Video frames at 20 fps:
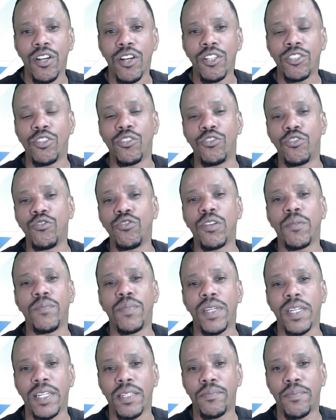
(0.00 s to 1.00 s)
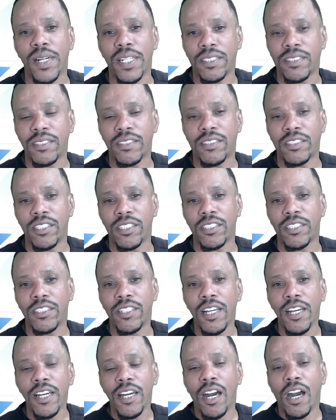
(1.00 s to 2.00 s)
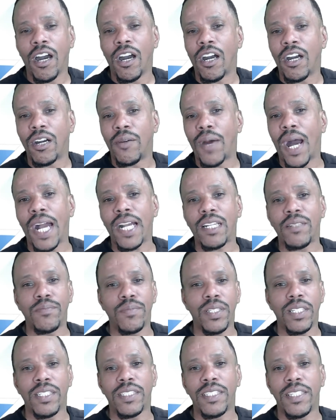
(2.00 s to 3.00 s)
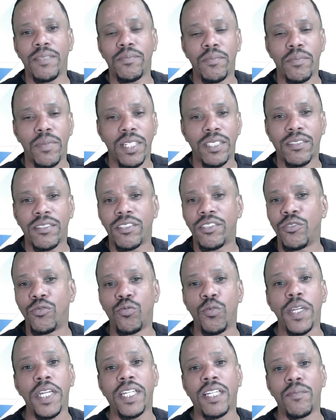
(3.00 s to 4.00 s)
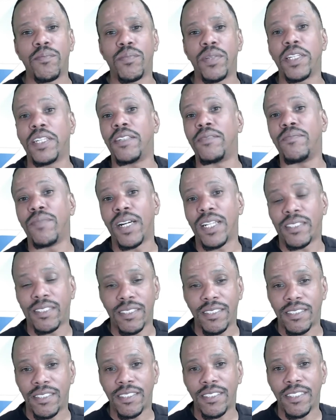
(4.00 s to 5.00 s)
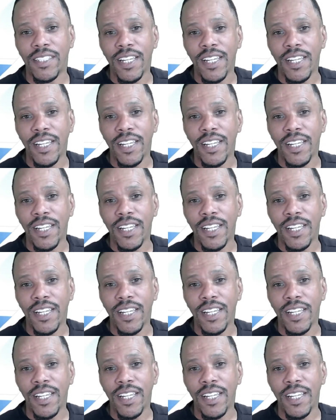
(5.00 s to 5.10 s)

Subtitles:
So you can be a messenger. I can be a messenger. We can be a messenger.